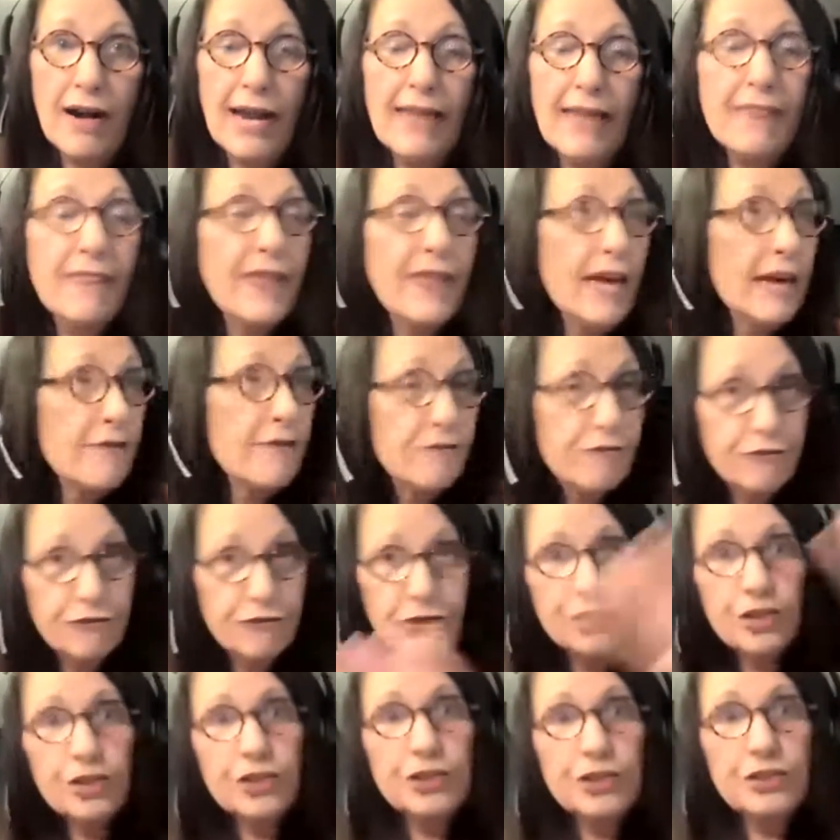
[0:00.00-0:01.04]
And they
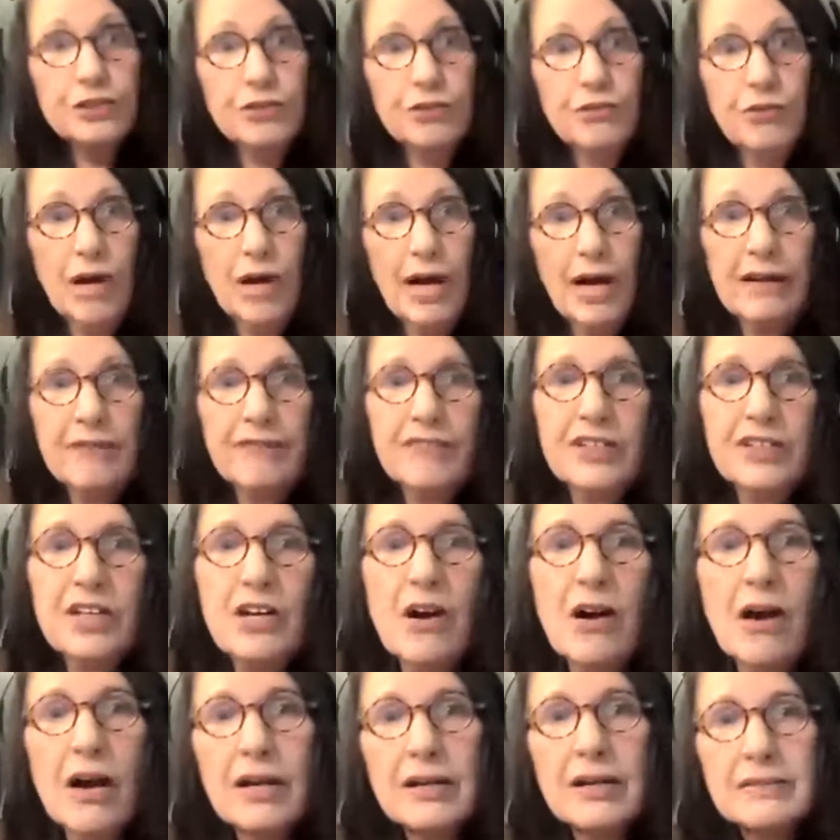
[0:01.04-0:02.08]
flew out of the
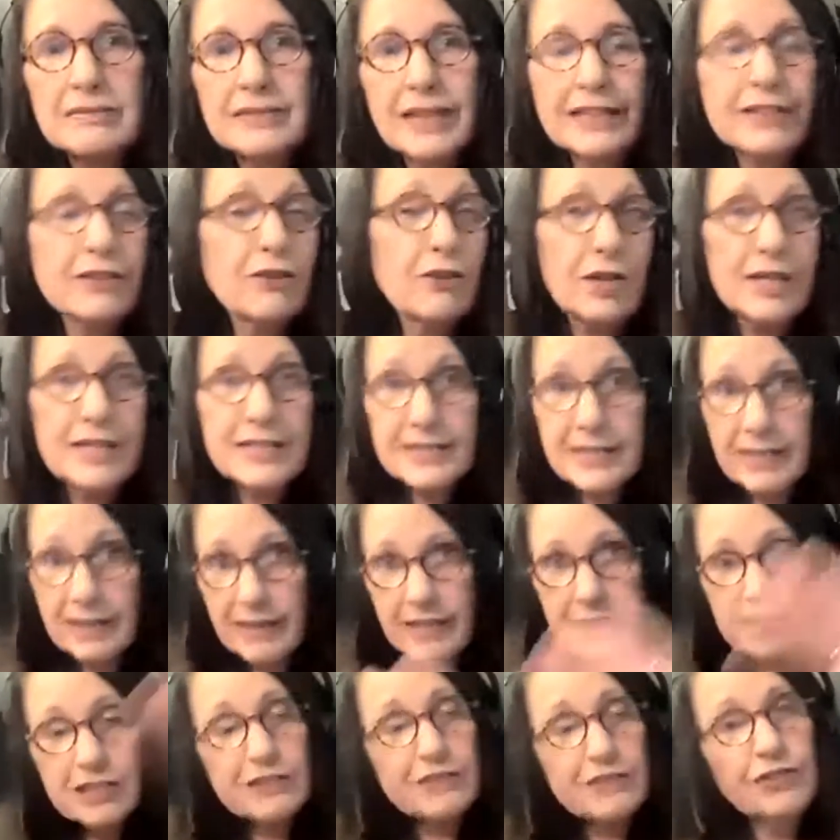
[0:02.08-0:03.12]
car like crazy.
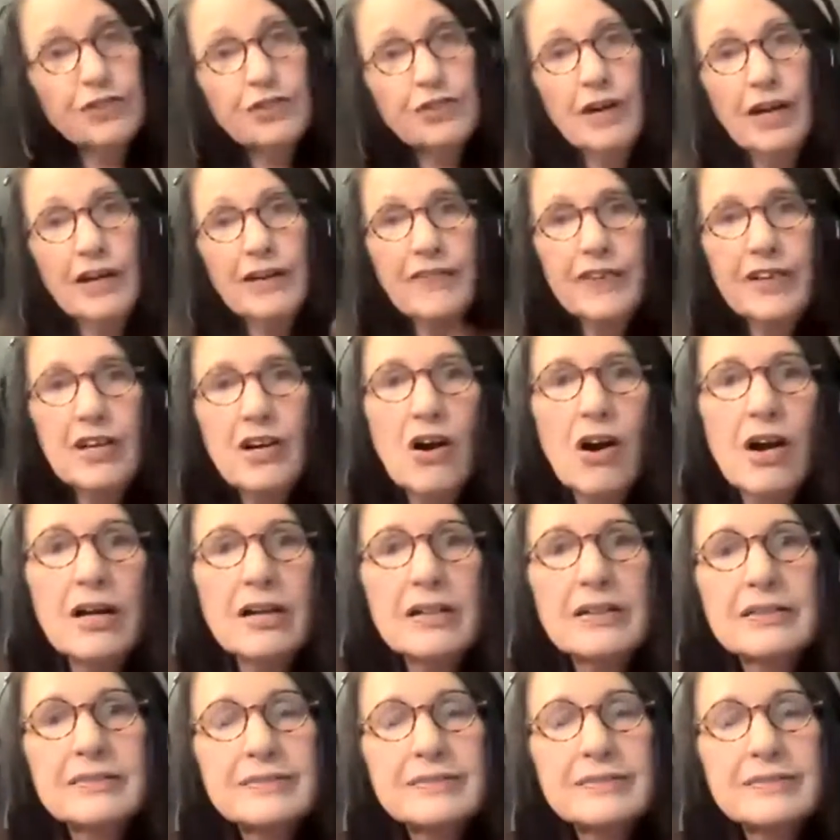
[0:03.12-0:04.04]
They just flew out of the car.